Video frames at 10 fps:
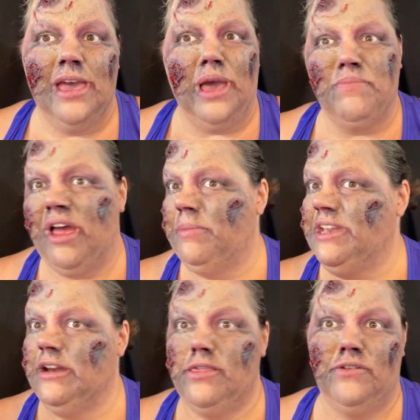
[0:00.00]
I probably
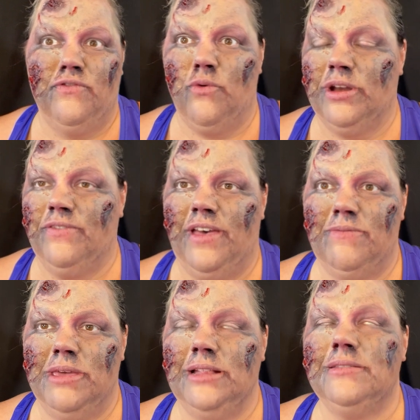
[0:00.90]
need another 45
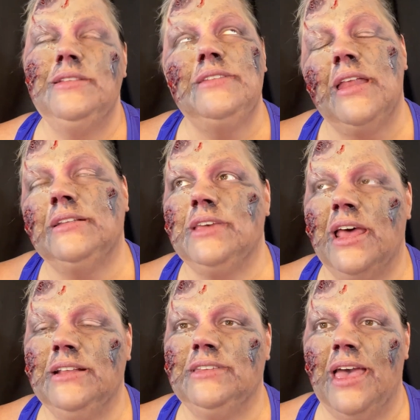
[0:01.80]
minutes. It's not a
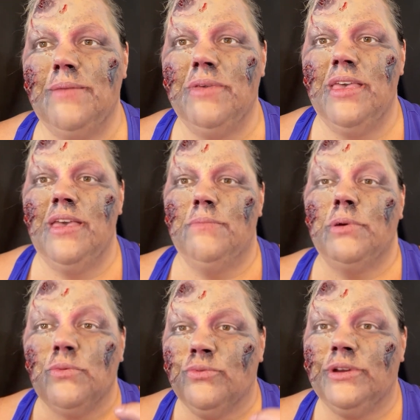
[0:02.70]
ton of time,
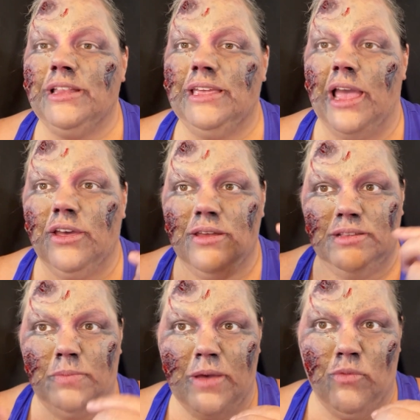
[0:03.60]
but really I could have
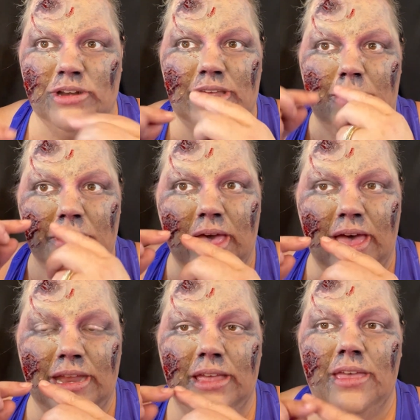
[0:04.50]
spent more time
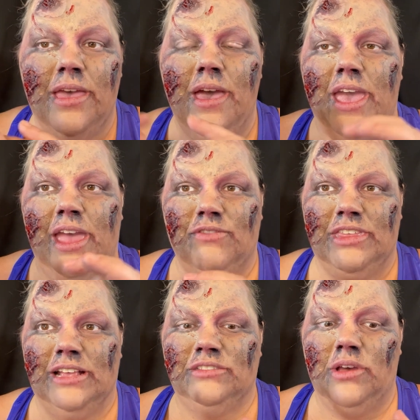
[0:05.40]
cutting
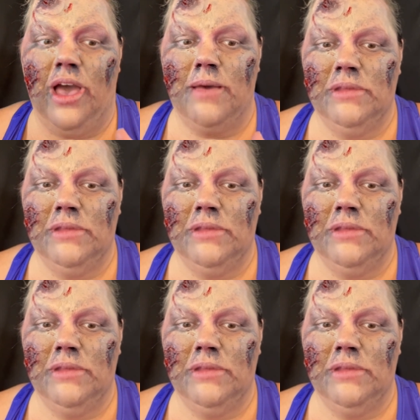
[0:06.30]
everything. So I'm